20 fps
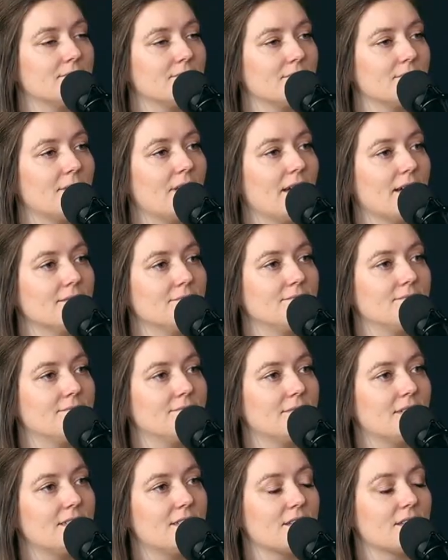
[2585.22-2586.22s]
Yeah,
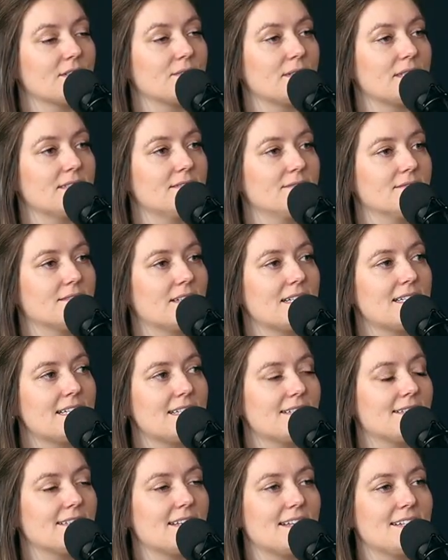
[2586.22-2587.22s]
that's a good one. Because
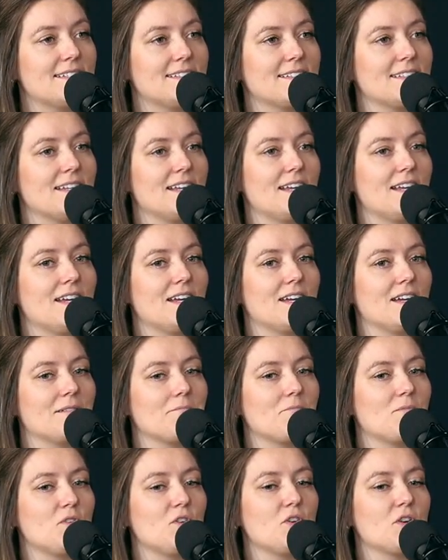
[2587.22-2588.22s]
it's
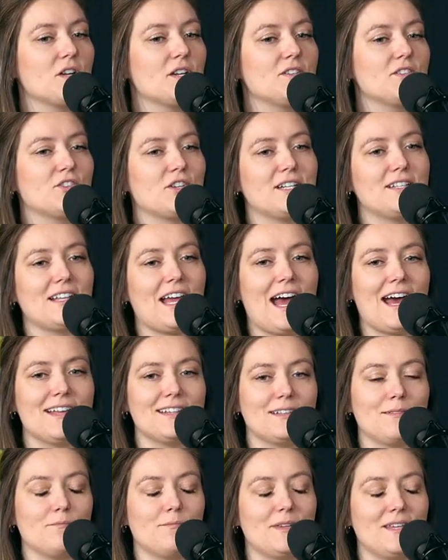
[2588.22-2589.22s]
you're
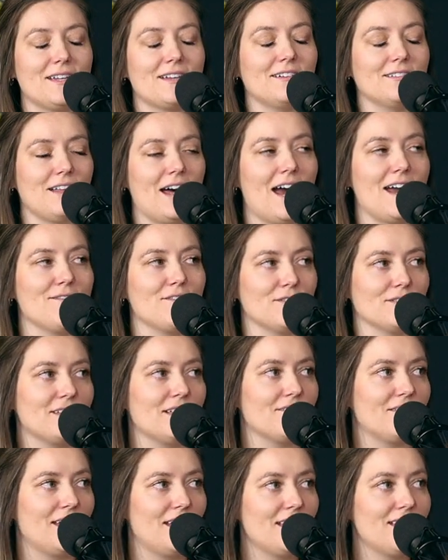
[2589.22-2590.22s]
being alive, you're
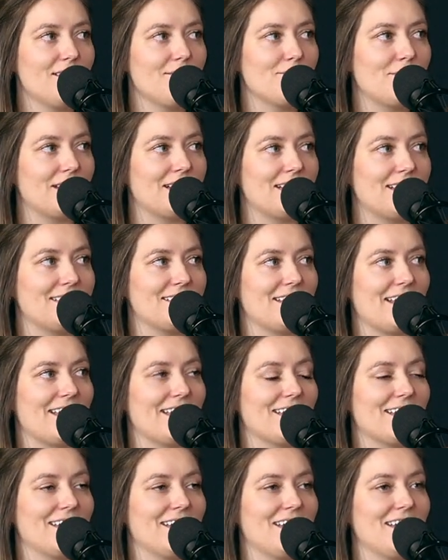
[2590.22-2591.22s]
living, but it's
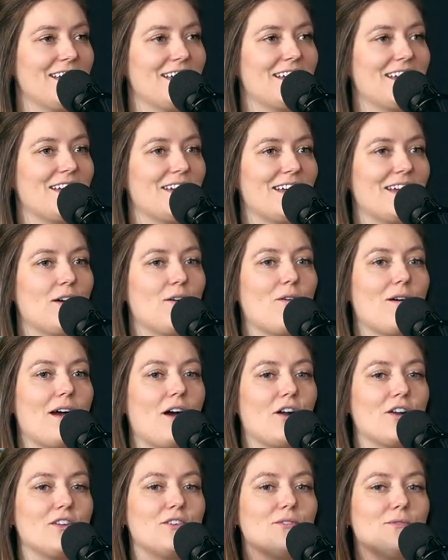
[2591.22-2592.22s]
like,
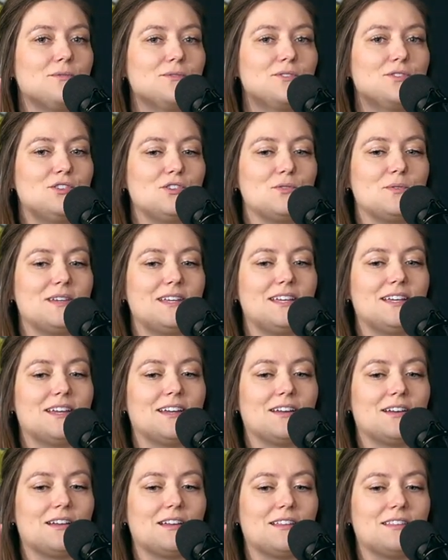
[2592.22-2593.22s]
are you
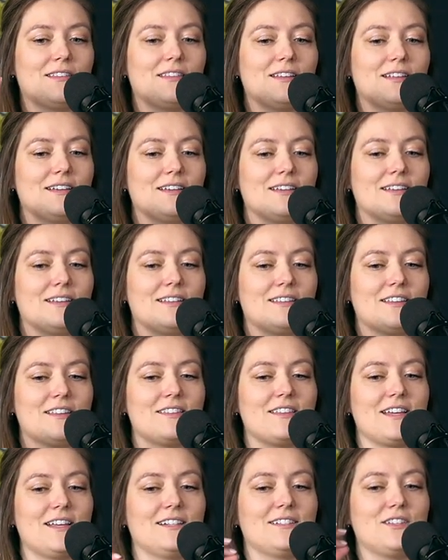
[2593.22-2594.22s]
doing the
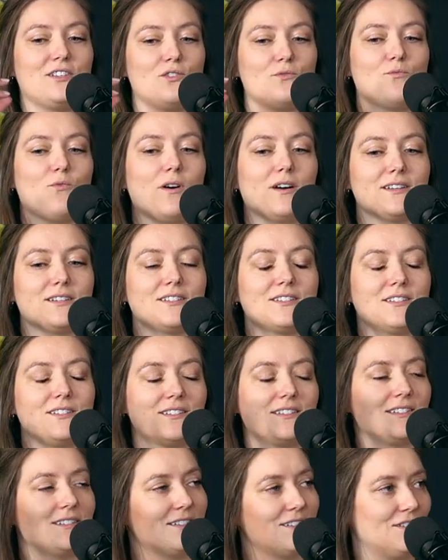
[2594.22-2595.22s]
things that you want
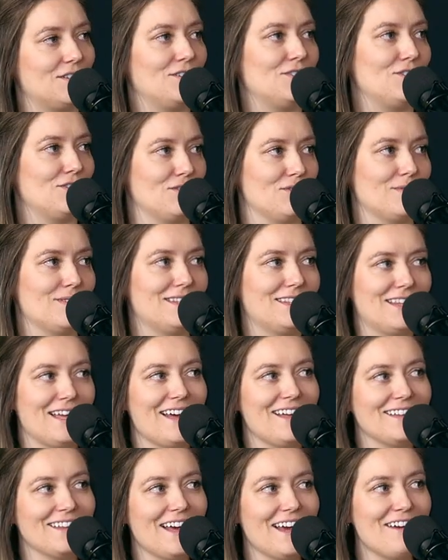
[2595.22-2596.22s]
to do with
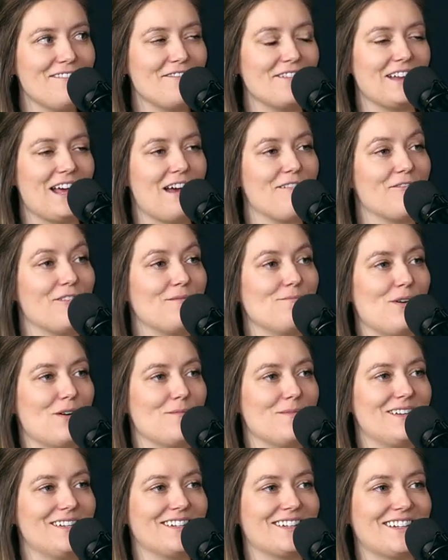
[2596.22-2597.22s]
that life at every
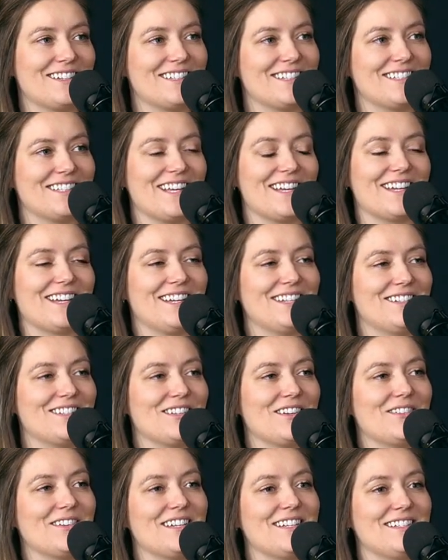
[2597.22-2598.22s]
moment? Because it's like, it's
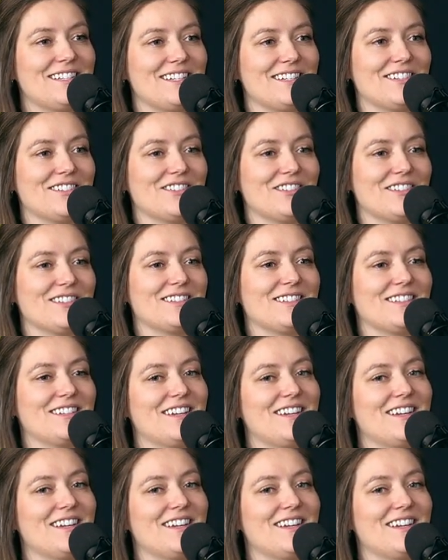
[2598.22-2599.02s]
so easy to just,